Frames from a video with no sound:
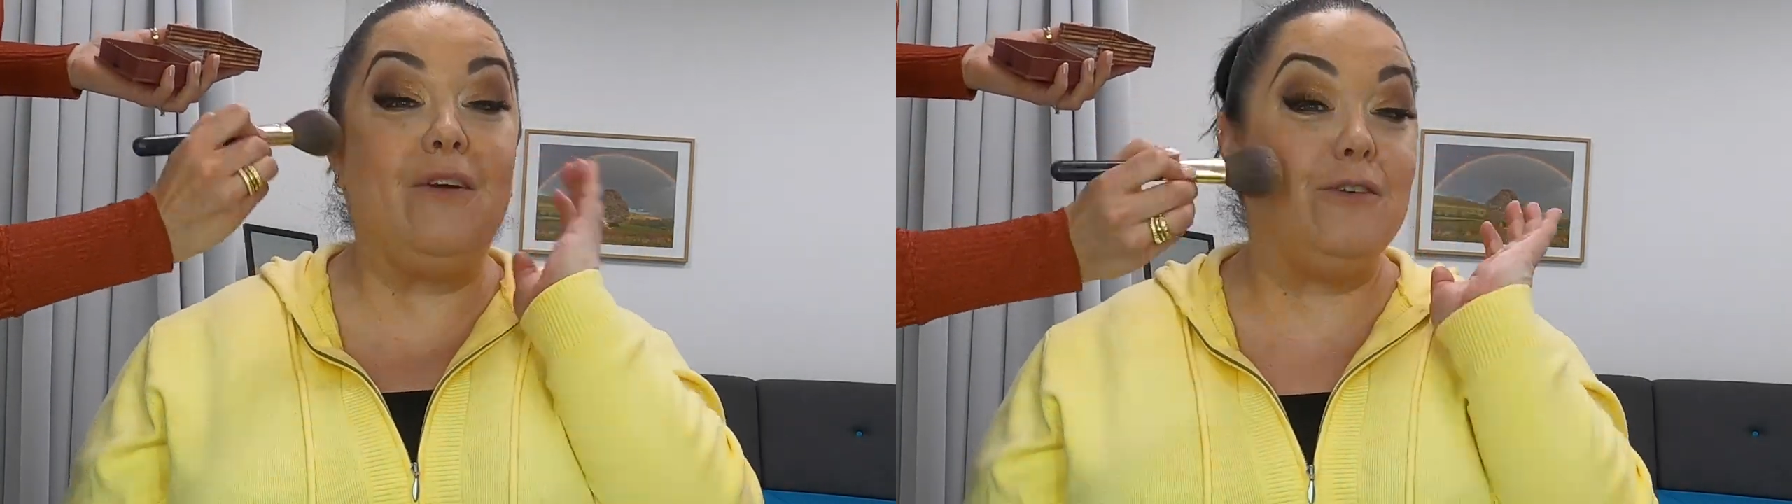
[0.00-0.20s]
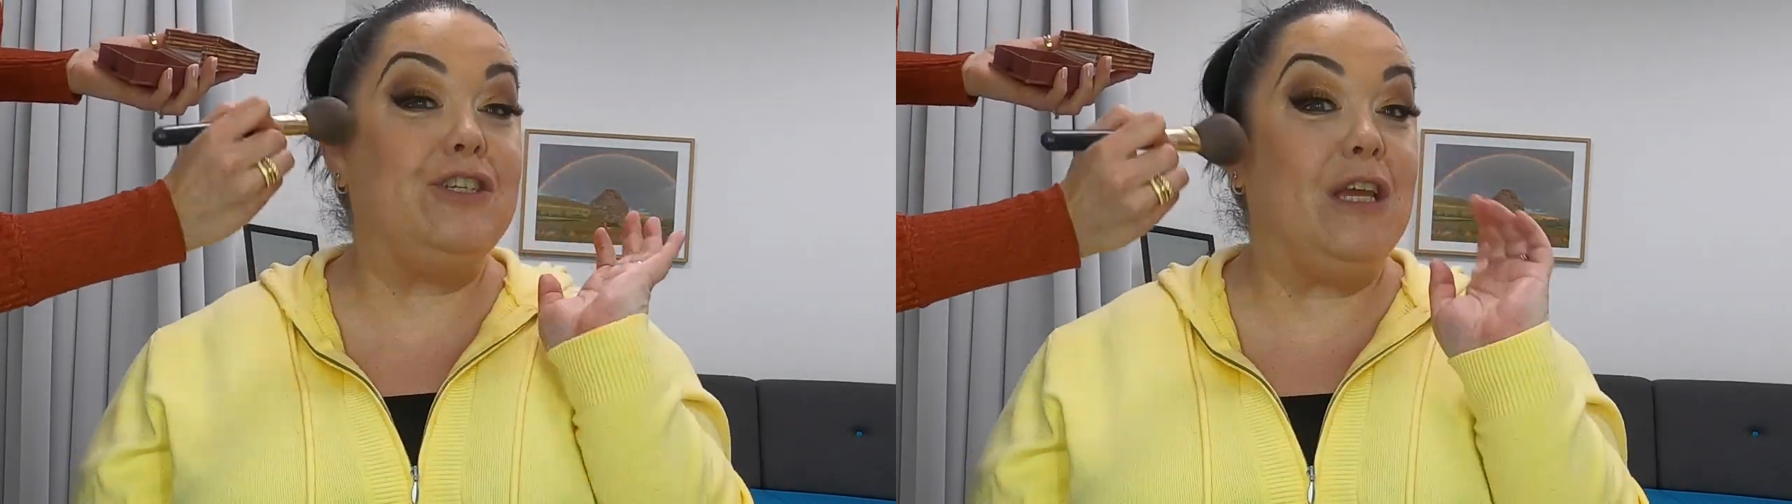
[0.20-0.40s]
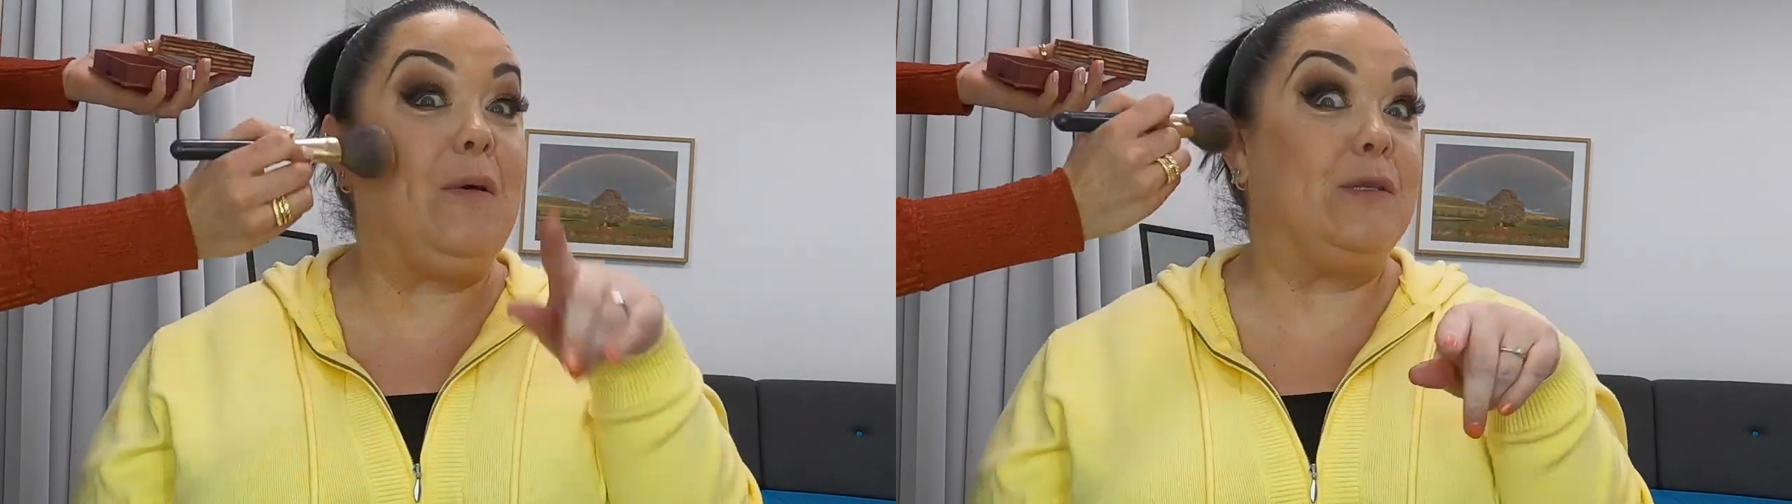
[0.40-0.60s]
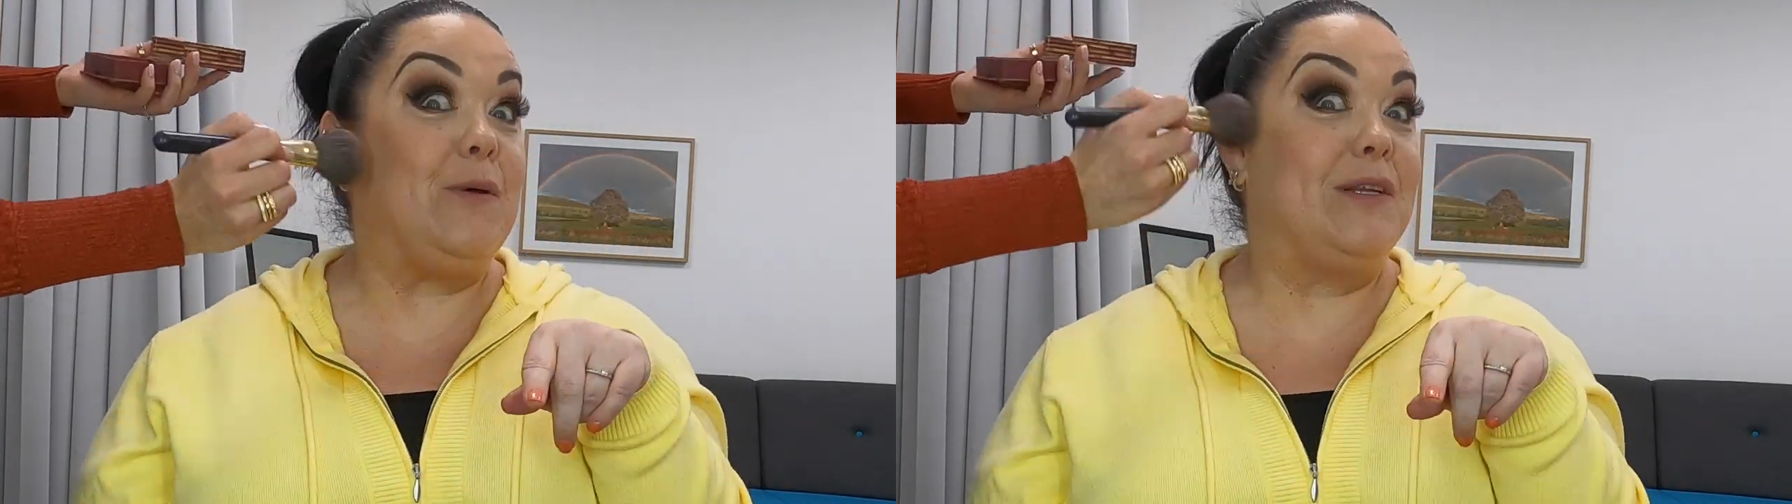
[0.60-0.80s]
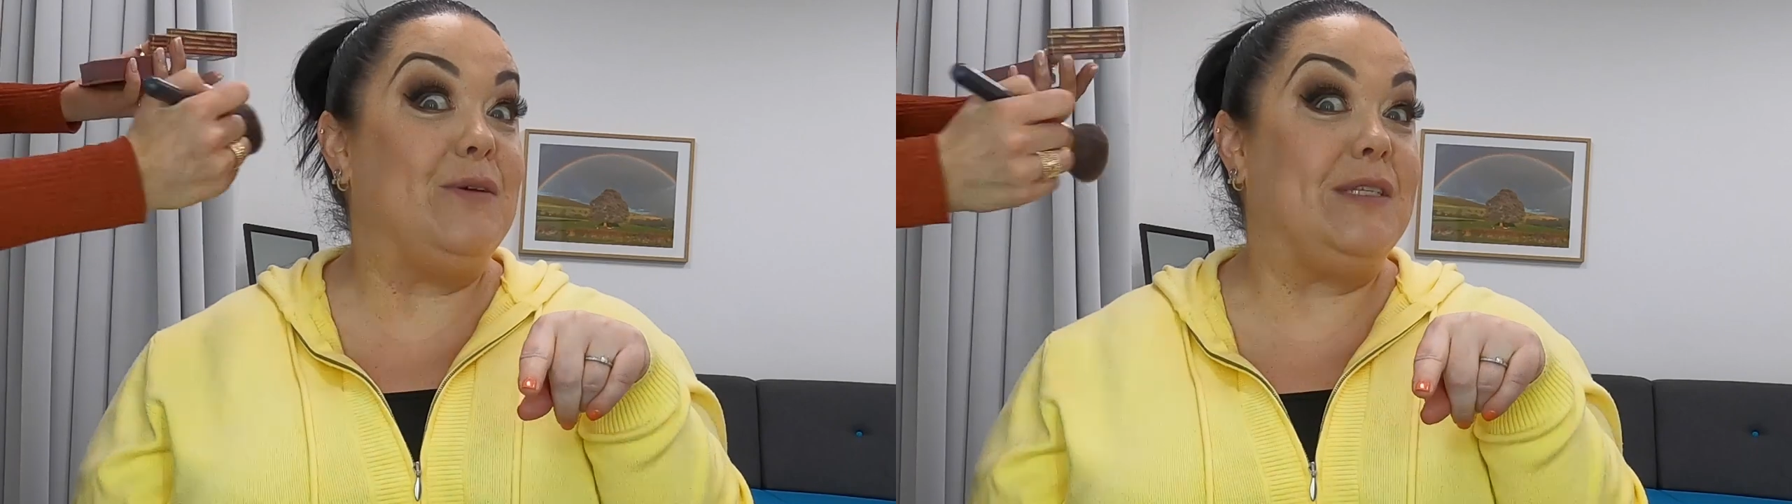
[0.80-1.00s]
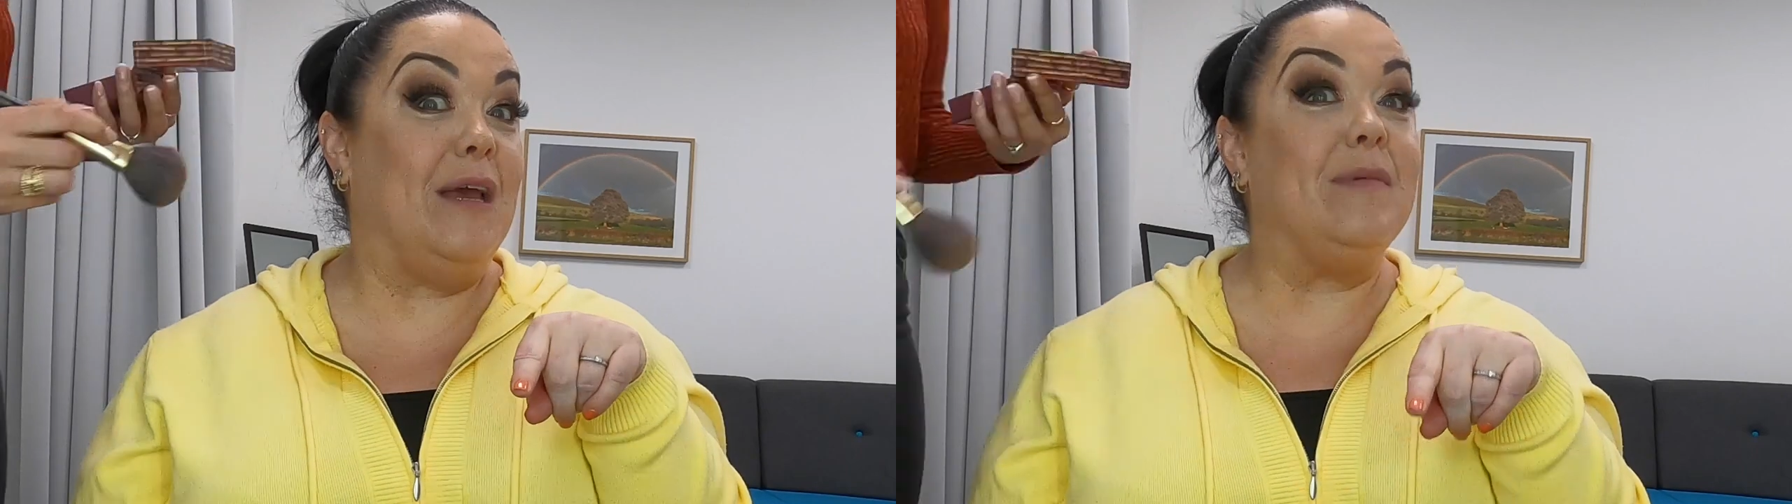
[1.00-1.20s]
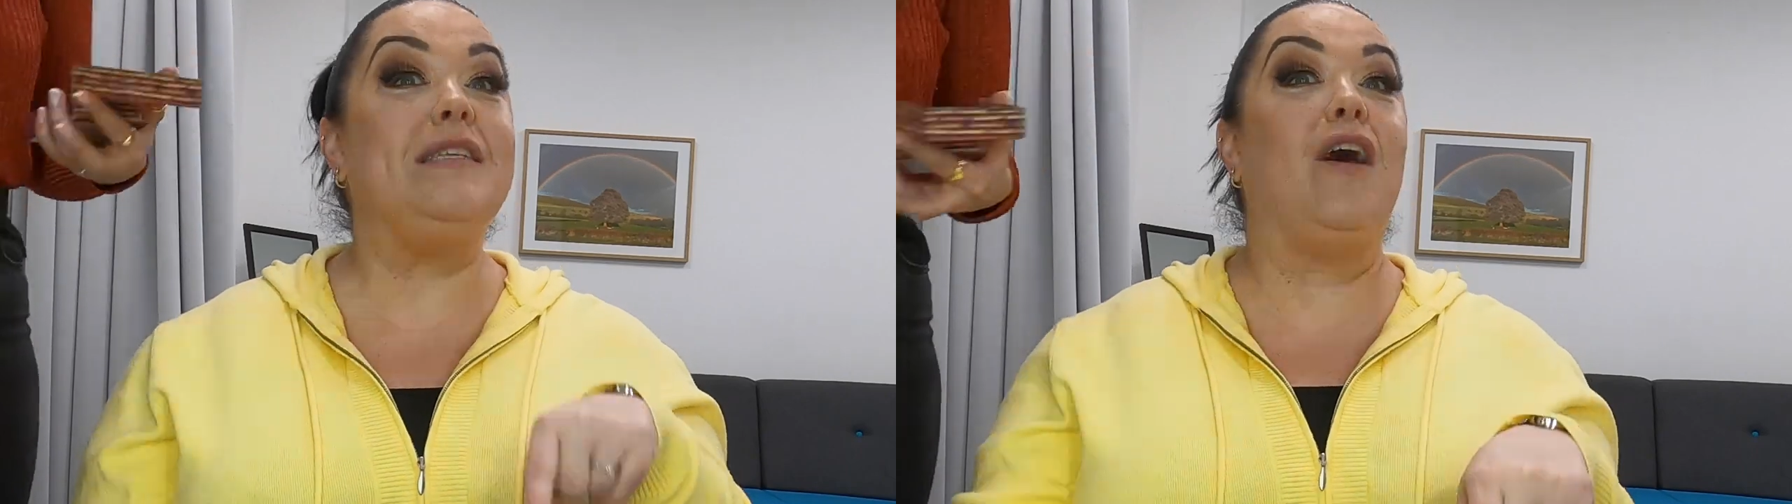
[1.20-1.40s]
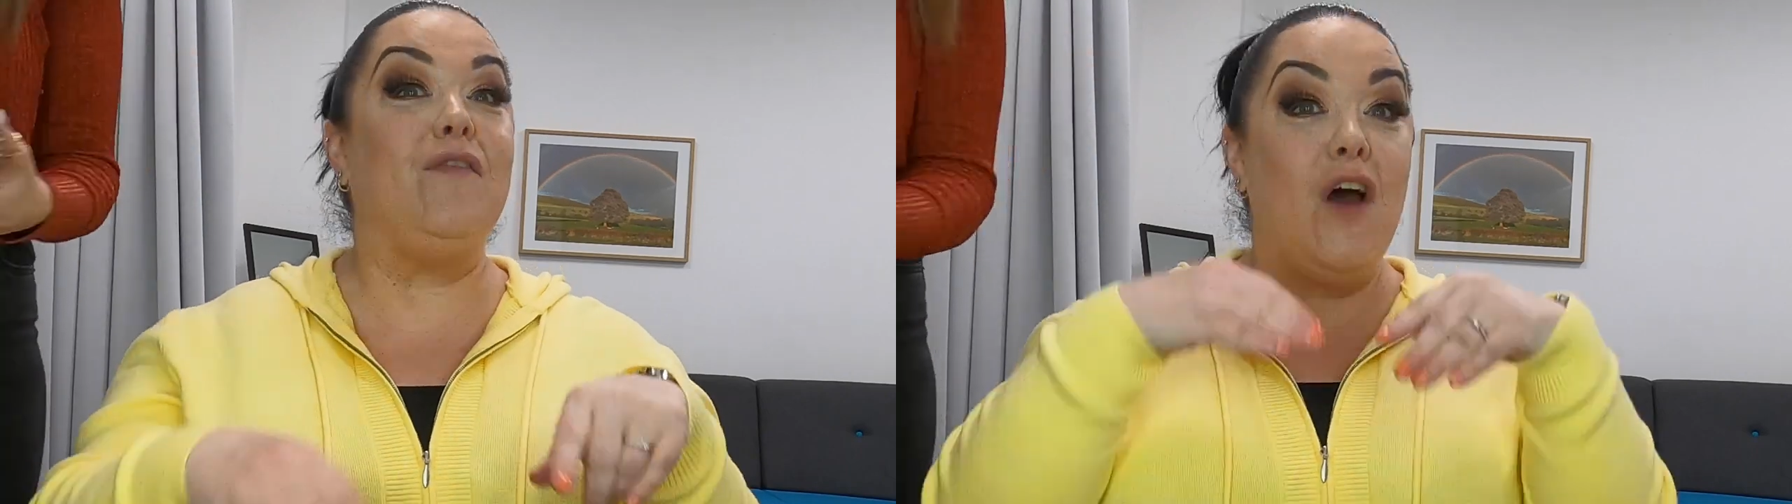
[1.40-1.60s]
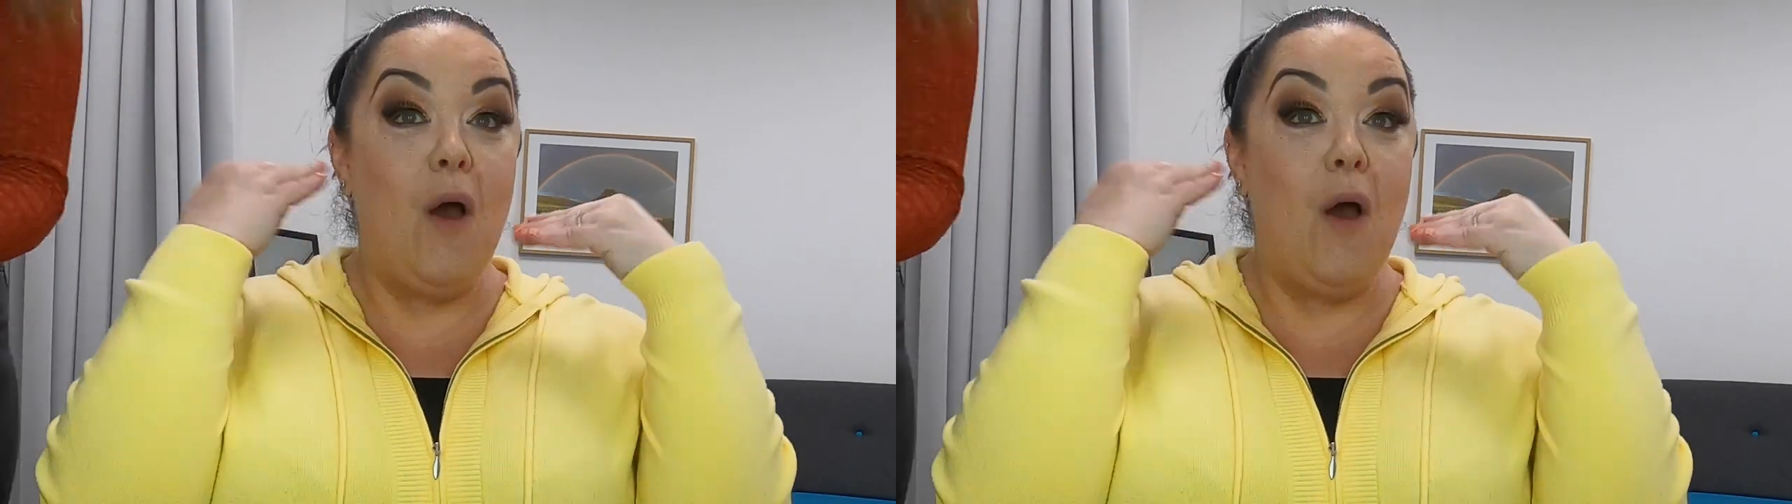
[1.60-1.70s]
good cheekbones, though I do say it myself,